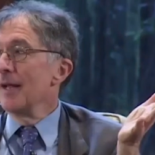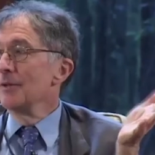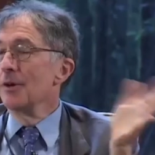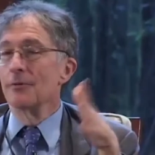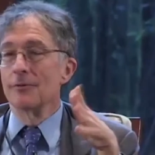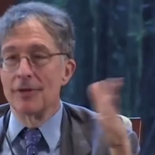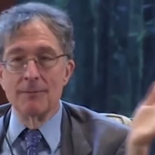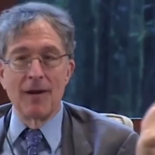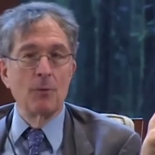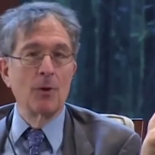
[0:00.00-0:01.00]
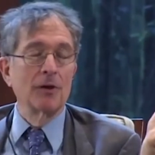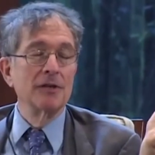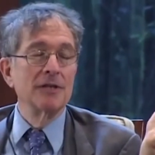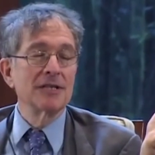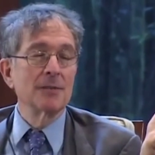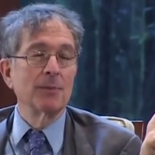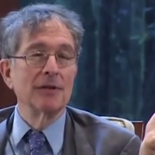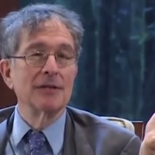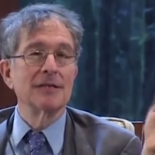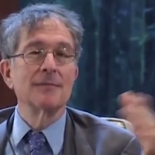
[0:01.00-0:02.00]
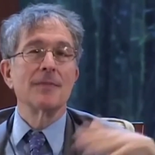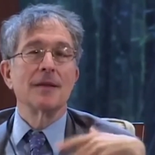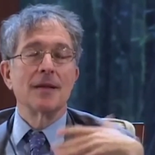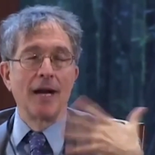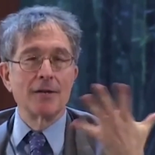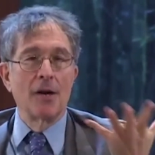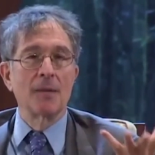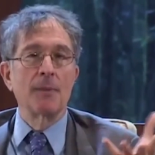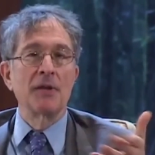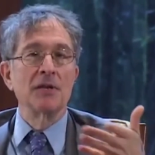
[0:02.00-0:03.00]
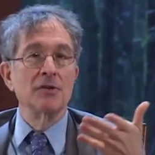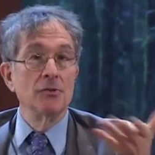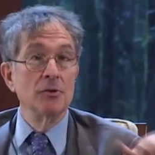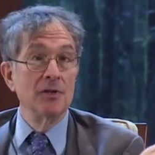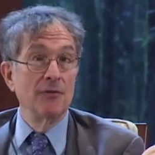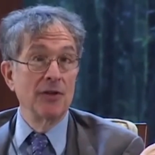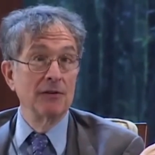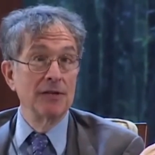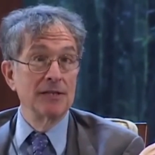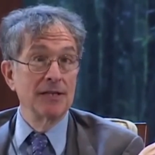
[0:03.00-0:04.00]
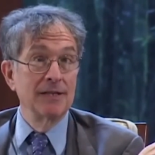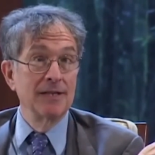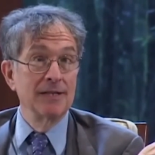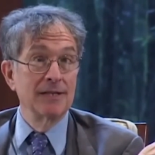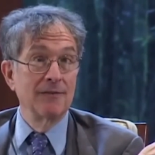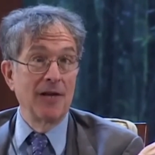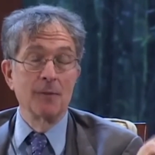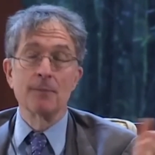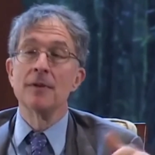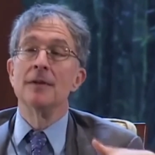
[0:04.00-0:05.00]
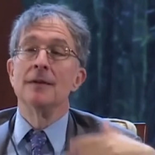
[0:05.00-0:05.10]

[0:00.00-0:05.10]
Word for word: And, you know, in my work on disciplines, I talk about the intuitive theories that kids develop,